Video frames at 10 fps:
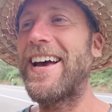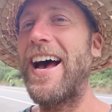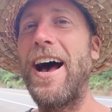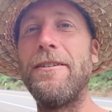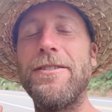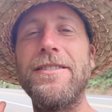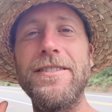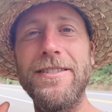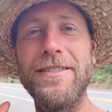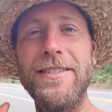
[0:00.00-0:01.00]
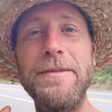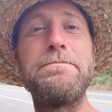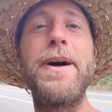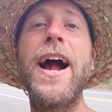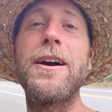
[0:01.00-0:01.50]
to have
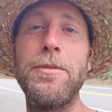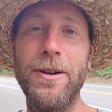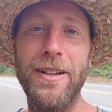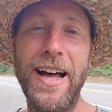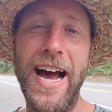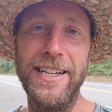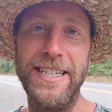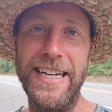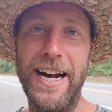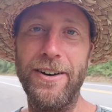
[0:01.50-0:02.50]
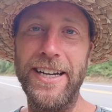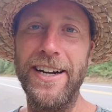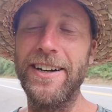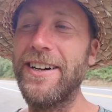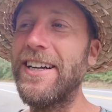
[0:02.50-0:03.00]
impeccable hygiene out
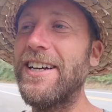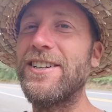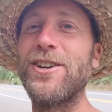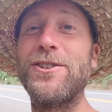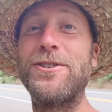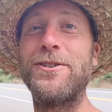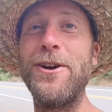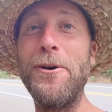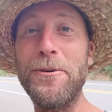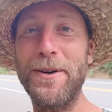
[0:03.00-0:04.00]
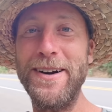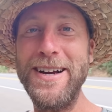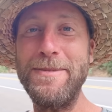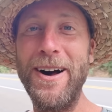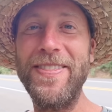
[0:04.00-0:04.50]
here. So don't
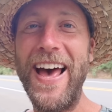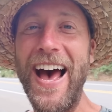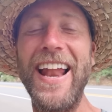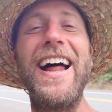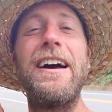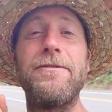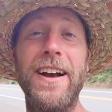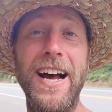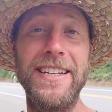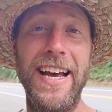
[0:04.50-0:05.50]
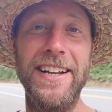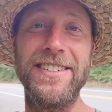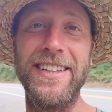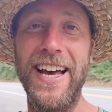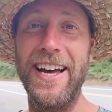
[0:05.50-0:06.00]
worry about that. I forgot to
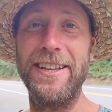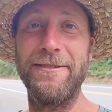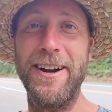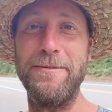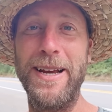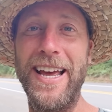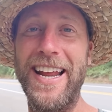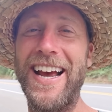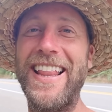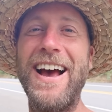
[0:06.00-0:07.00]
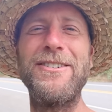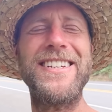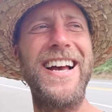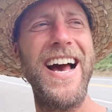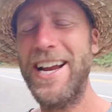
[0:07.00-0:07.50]
answer that at the very beginning and that
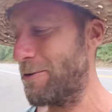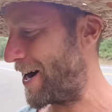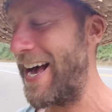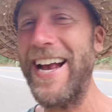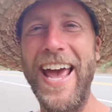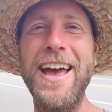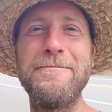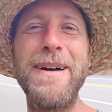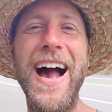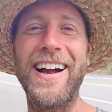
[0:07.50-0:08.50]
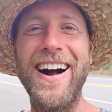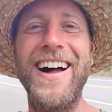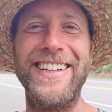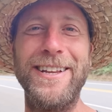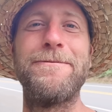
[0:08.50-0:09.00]
was kind of why I came back
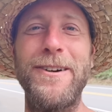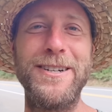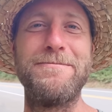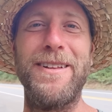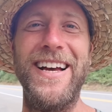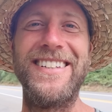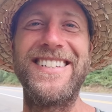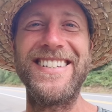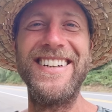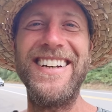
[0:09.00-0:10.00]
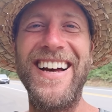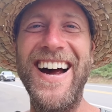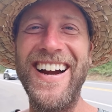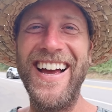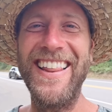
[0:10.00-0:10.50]
on in the first place.
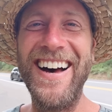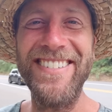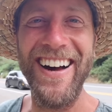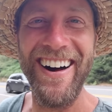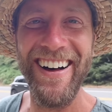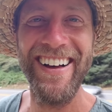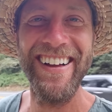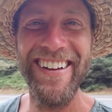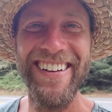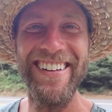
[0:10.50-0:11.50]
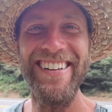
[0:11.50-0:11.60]
All right, love y'all.